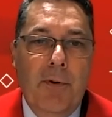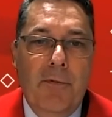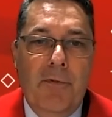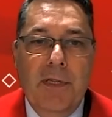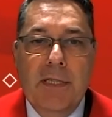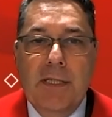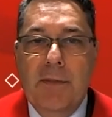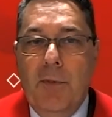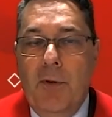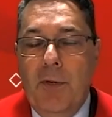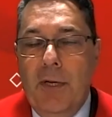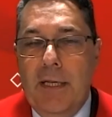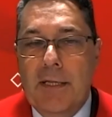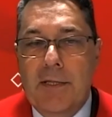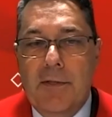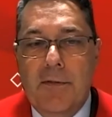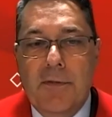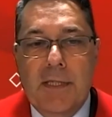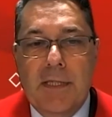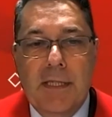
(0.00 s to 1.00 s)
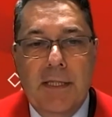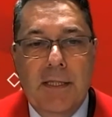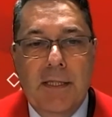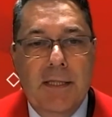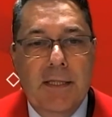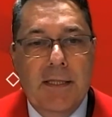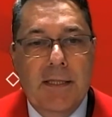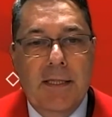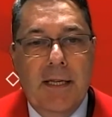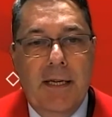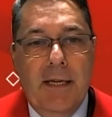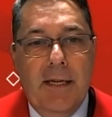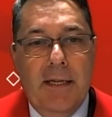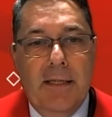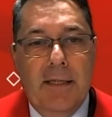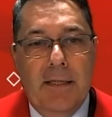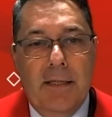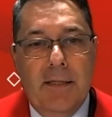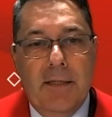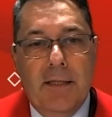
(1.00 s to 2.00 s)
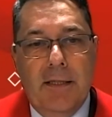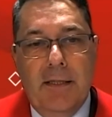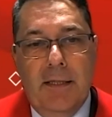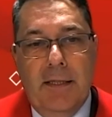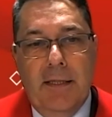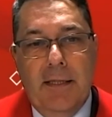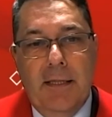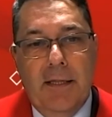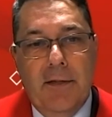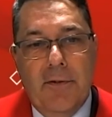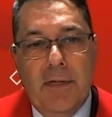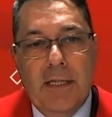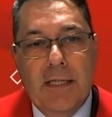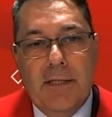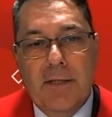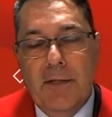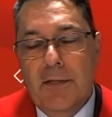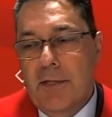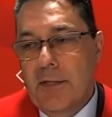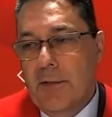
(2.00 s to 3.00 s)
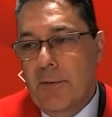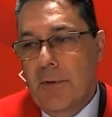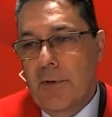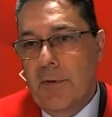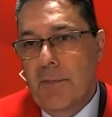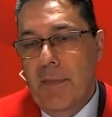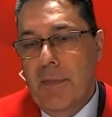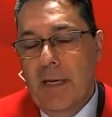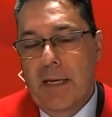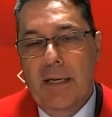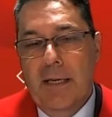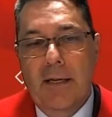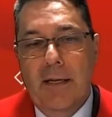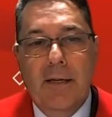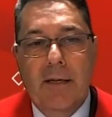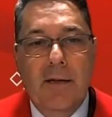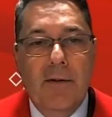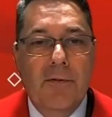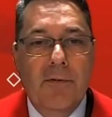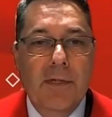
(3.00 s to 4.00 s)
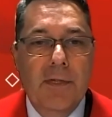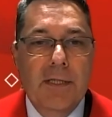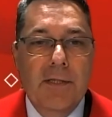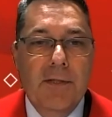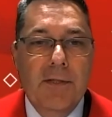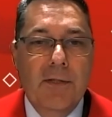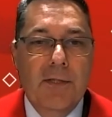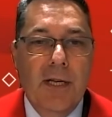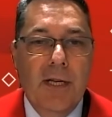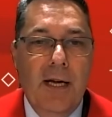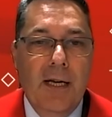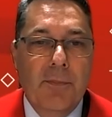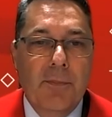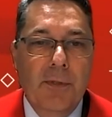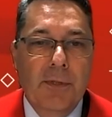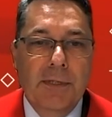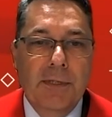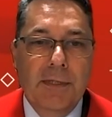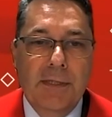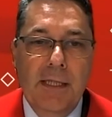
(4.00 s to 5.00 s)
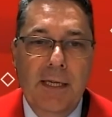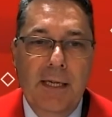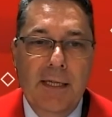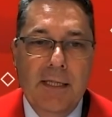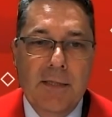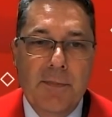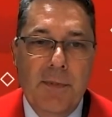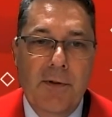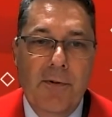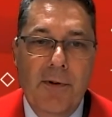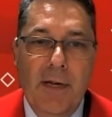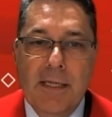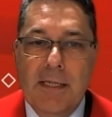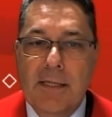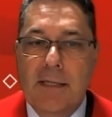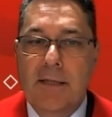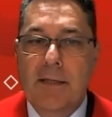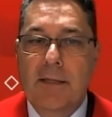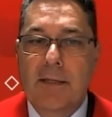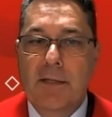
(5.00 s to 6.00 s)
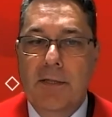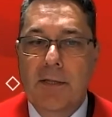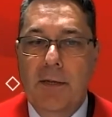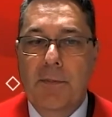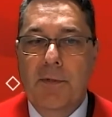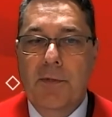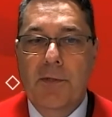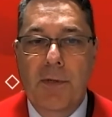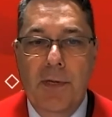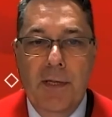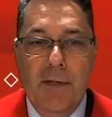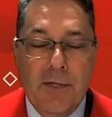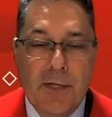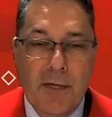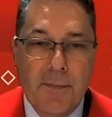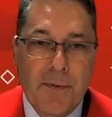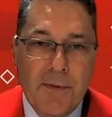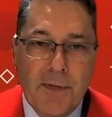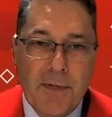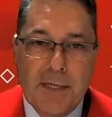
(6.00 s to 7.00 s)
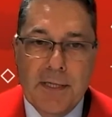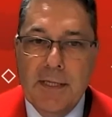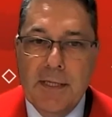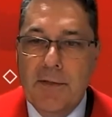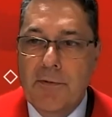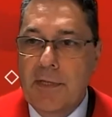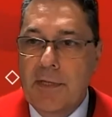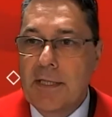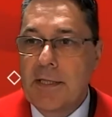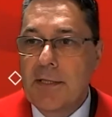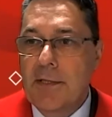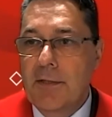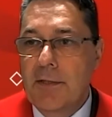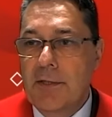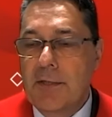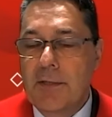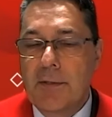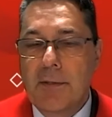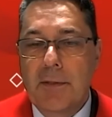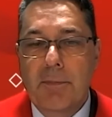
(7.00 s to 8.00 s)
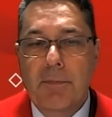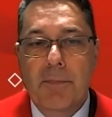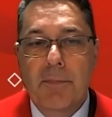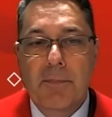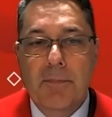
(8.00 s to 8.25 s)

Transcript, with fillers: Professor Mola, as we've seen, is a leading researcher with many research outputs and has been rated in the top 30 research